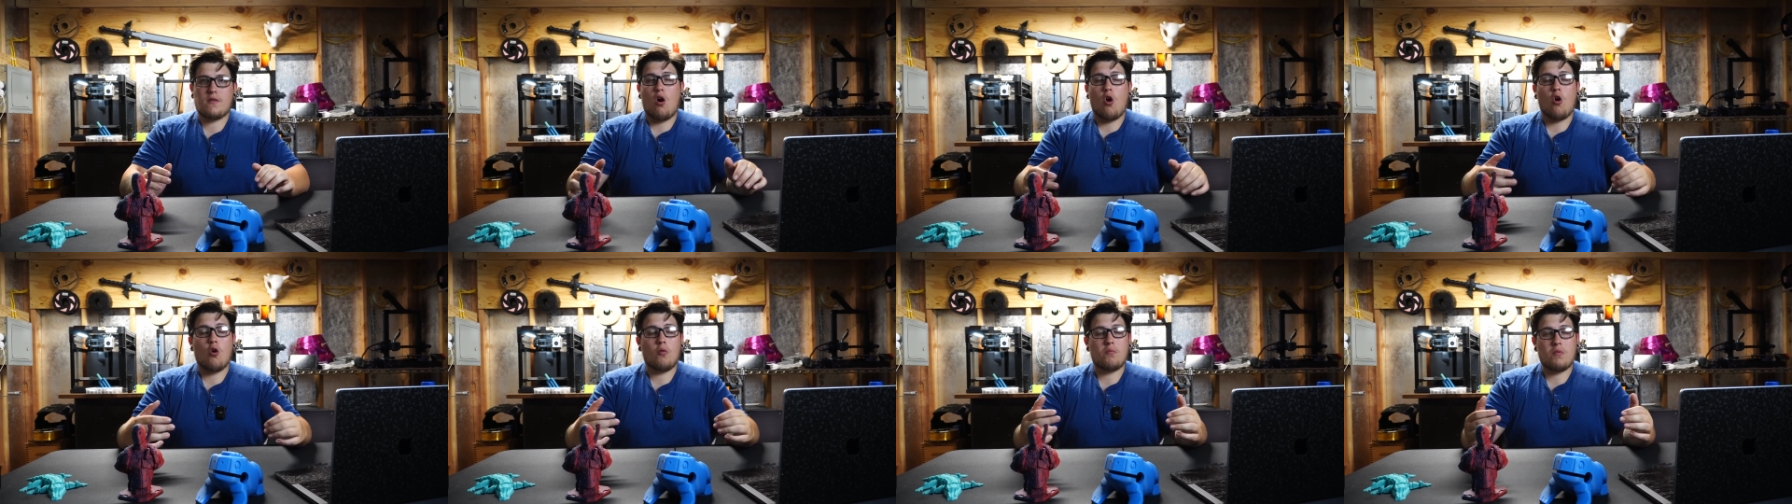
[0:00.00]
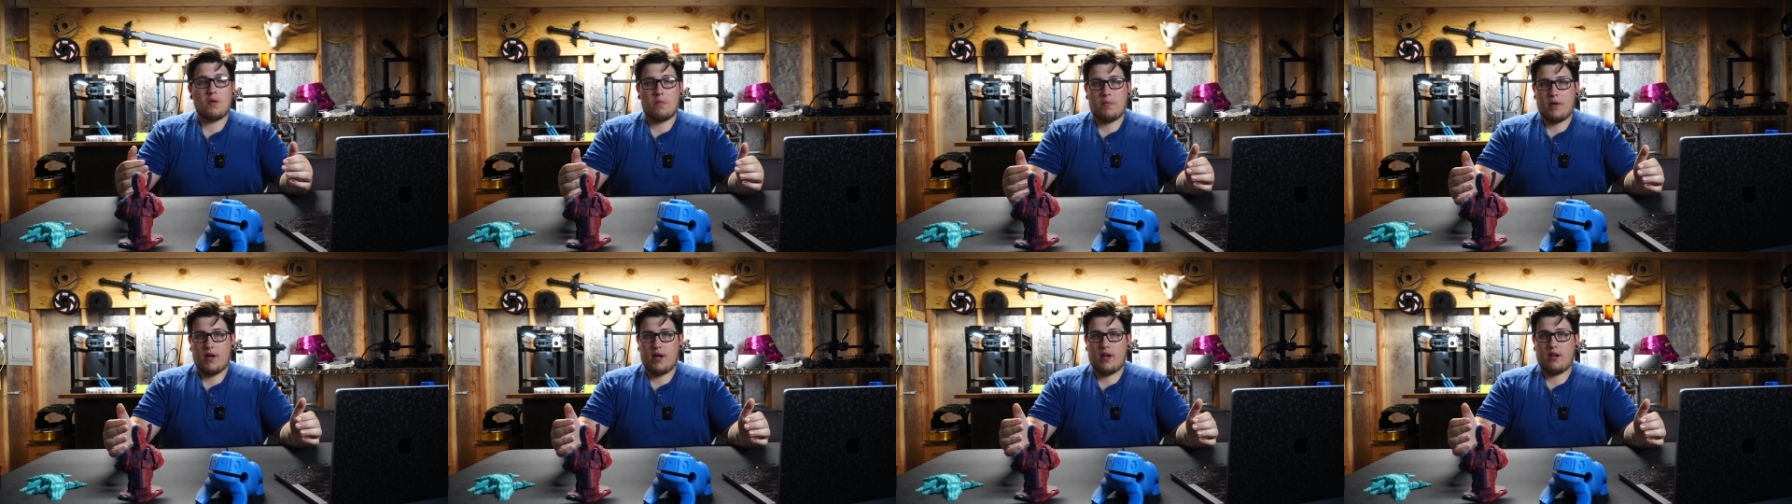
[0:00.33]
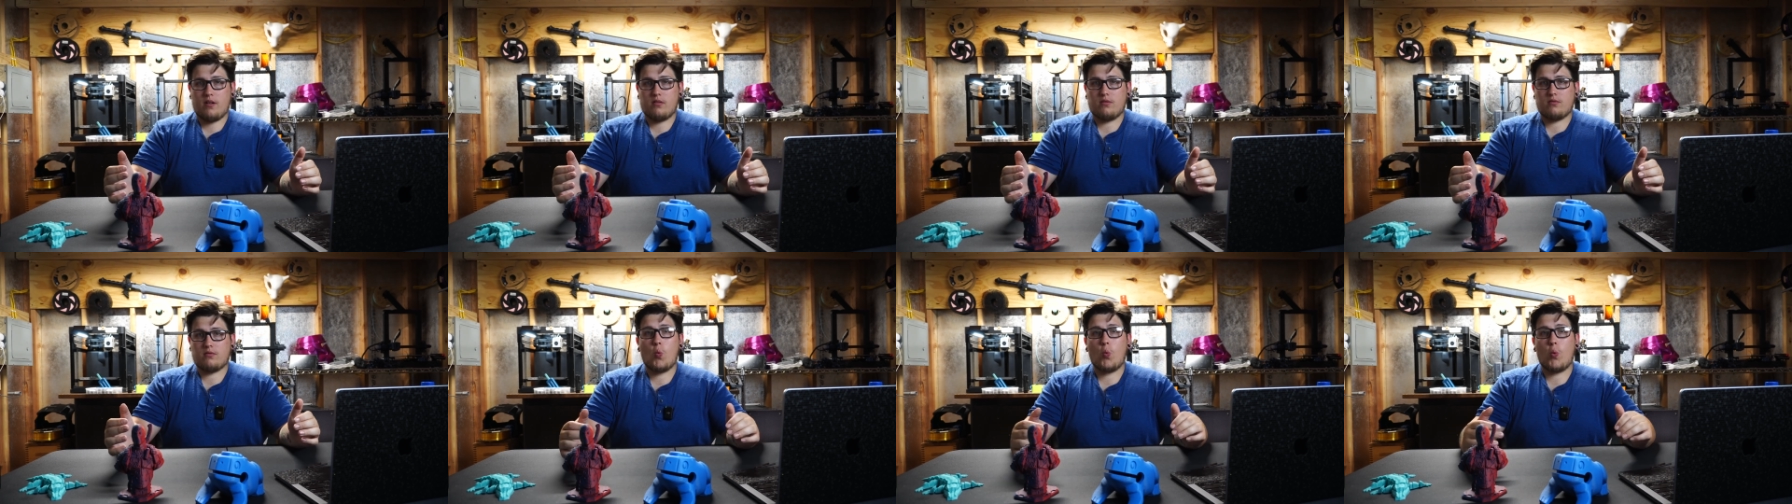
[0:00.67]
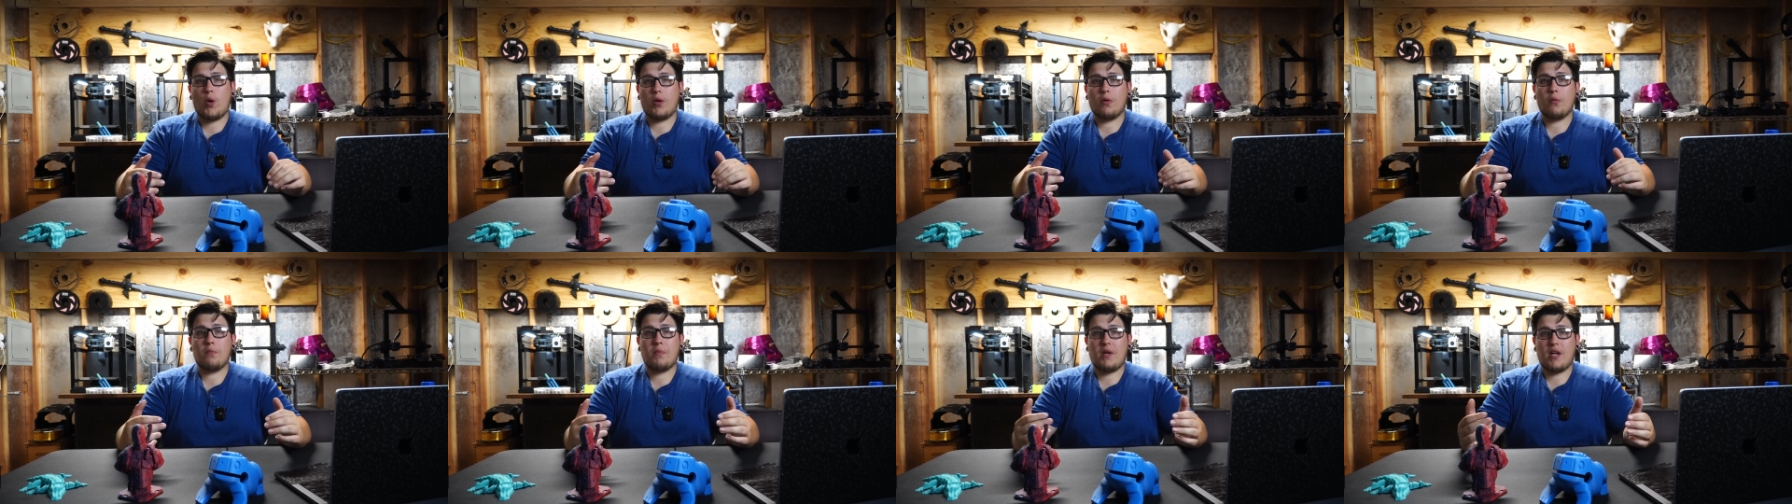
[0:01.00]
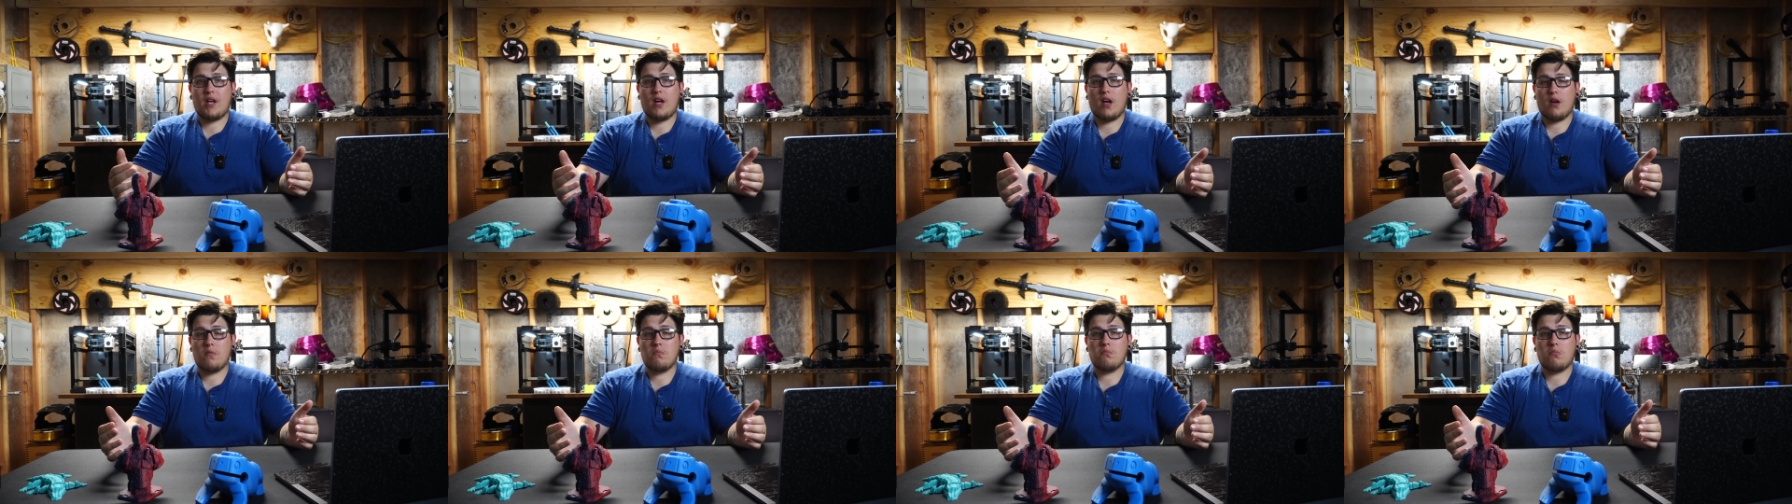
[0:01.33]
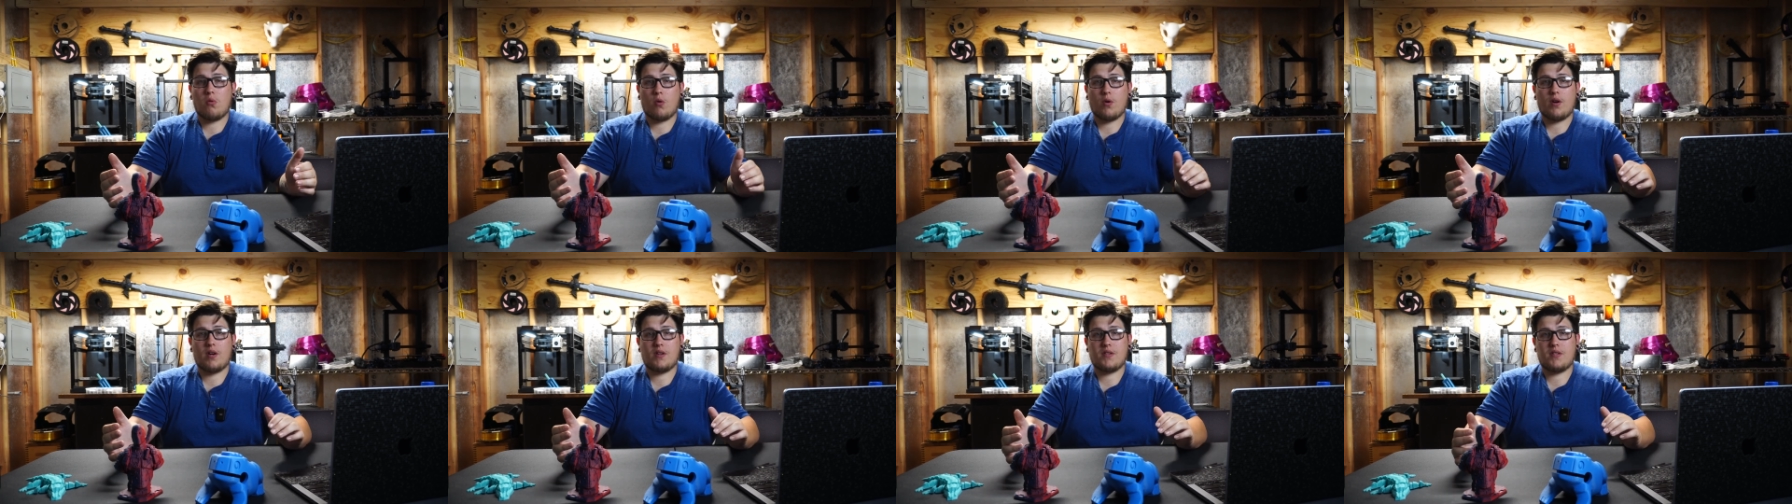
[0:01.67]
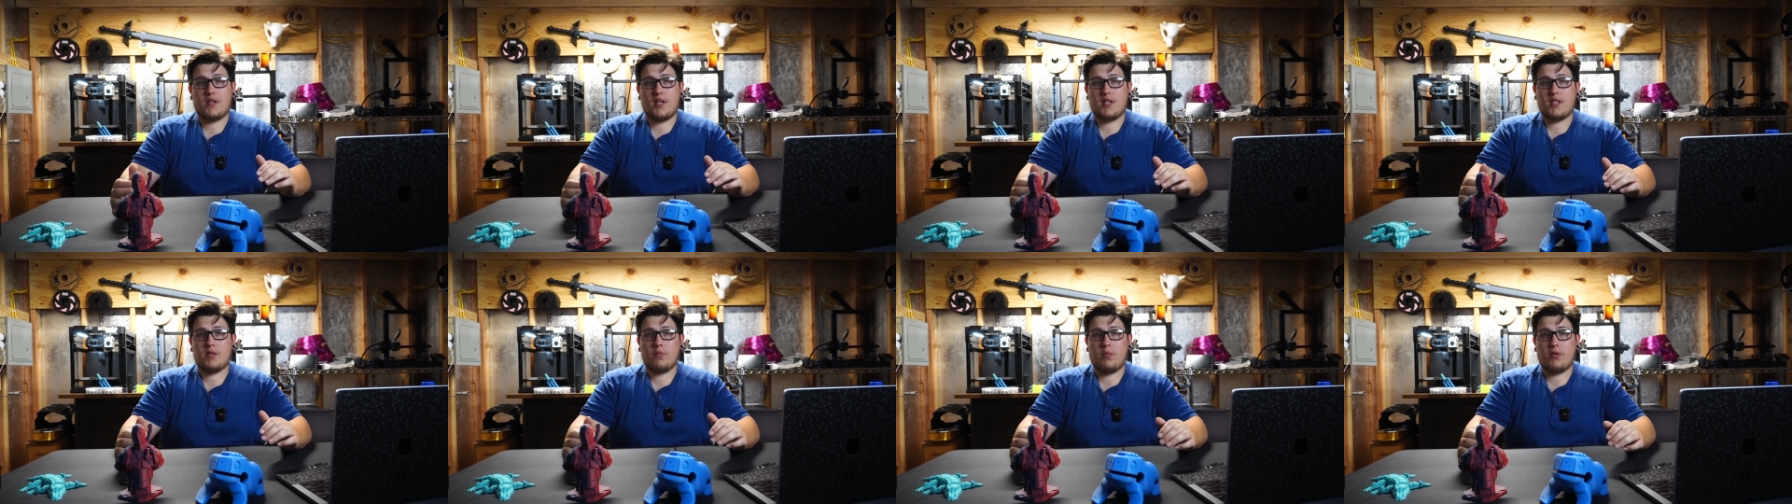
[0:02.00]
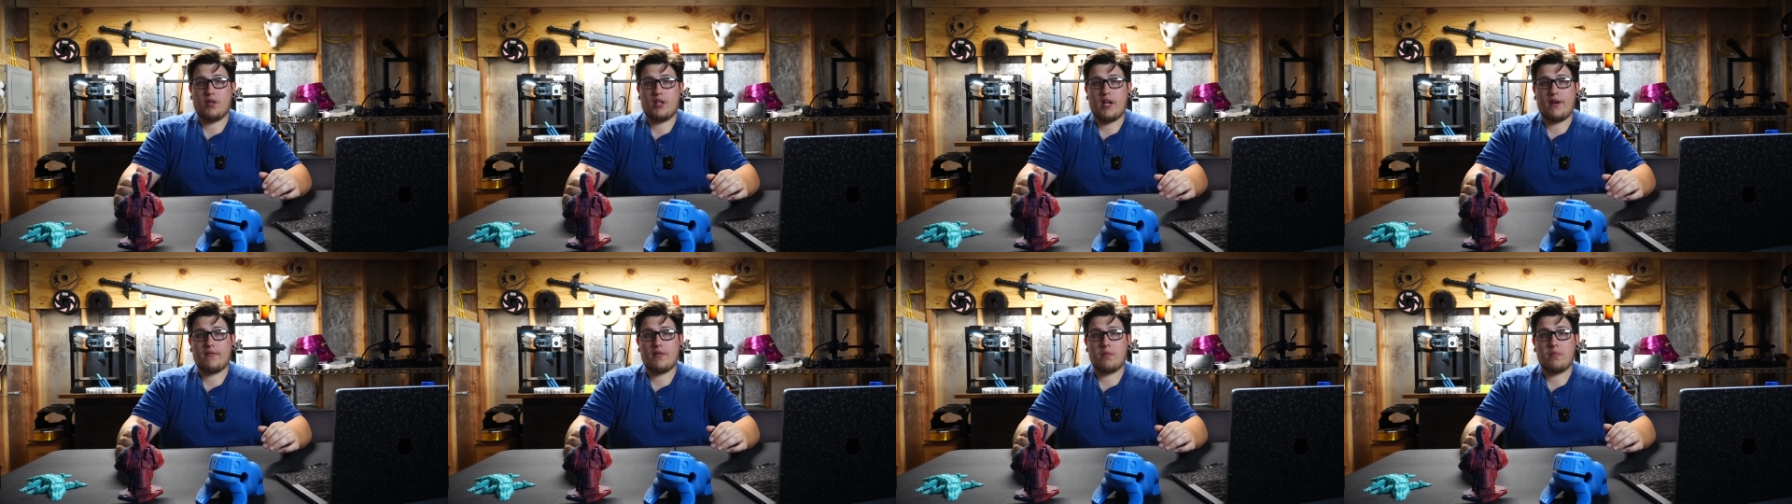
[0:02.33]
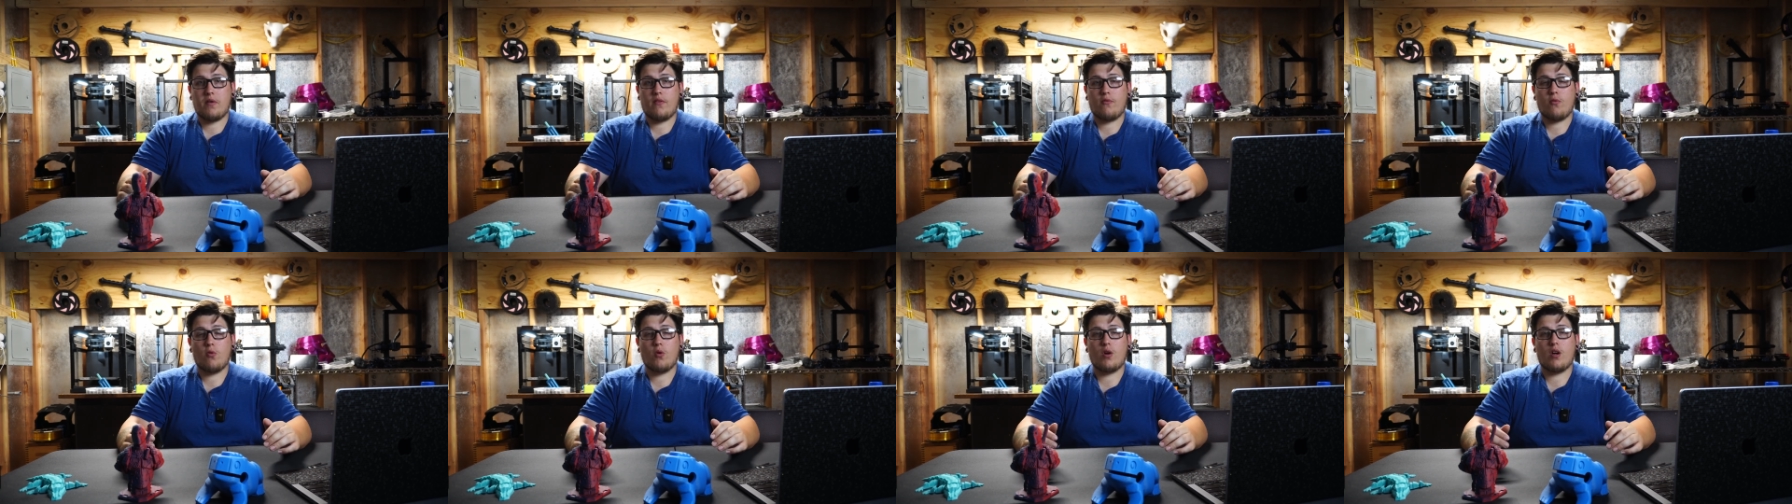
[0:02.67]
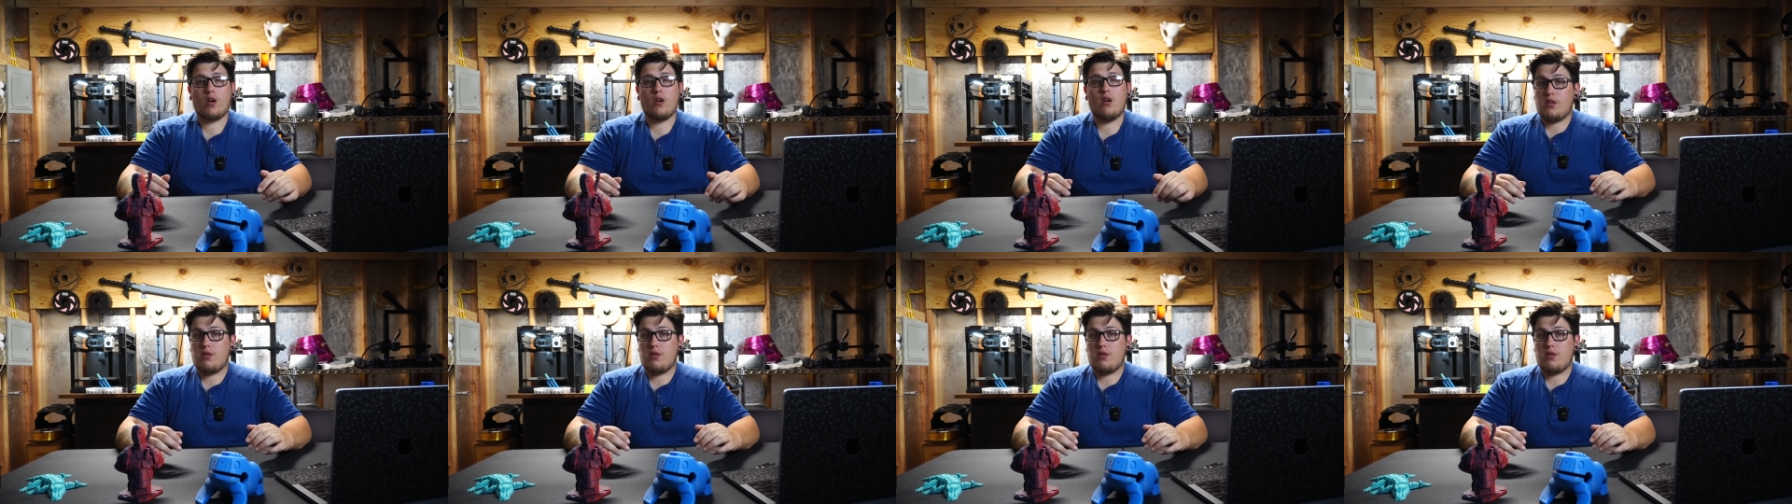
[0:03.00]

home repair will become more accessible than ever before.